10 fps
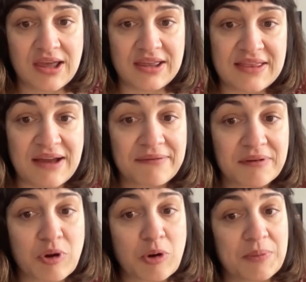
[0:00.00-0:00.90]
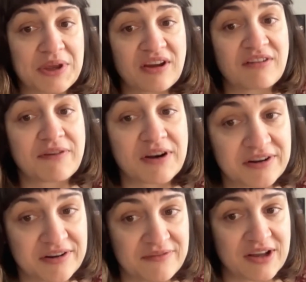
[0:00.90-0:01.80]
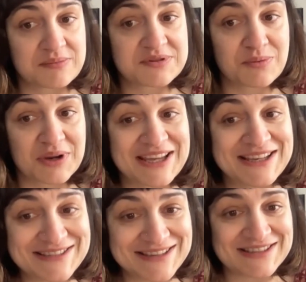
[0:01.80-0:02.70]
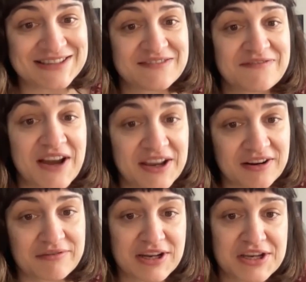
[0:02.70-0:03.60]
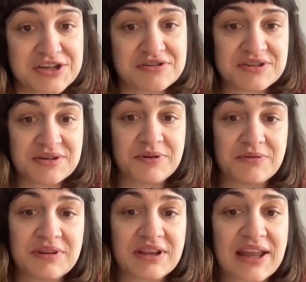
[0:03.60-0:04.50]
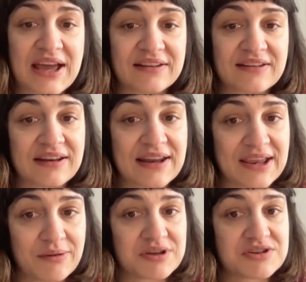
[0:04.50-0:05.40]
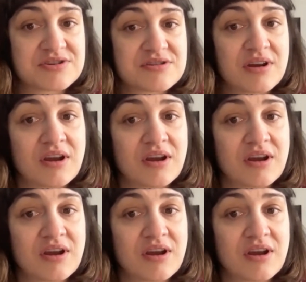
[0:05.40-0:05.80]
In that film, Hopinka further develops what he sees as the vital relationship between the land and language,